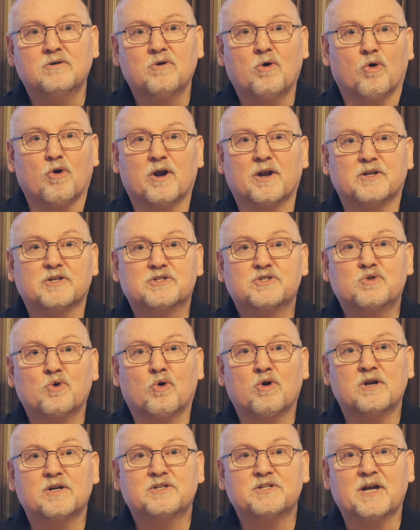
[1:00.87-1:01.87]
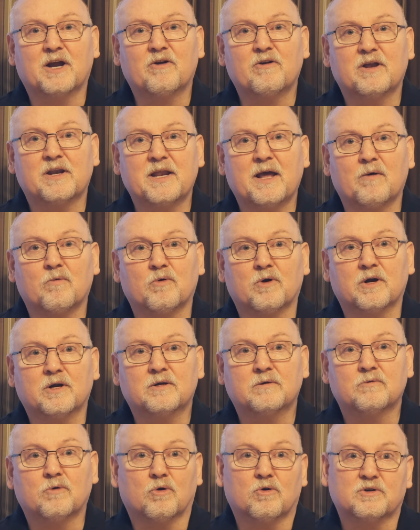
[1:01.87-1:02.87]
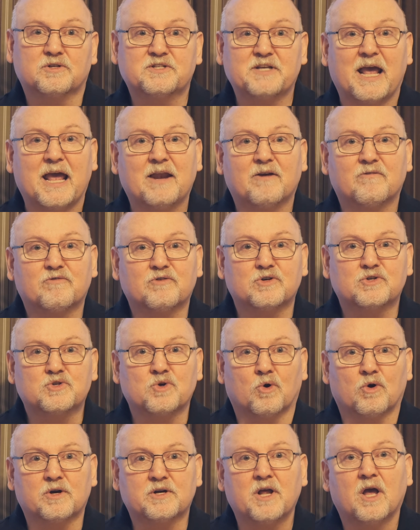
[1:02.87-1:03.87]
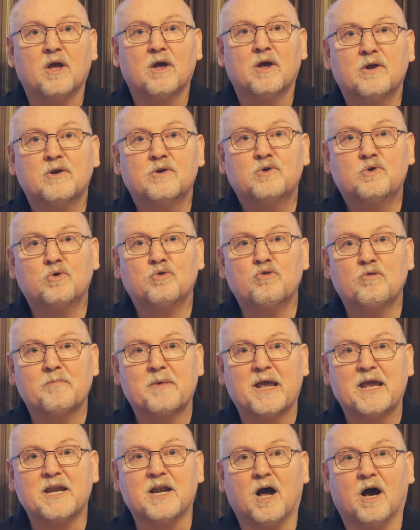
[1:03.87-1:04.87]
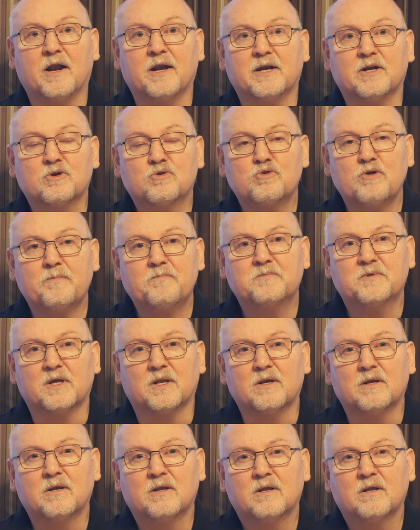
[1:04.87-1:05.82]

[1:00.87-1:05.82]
or on the storage area network, or SAN for short, to remain unencrypted.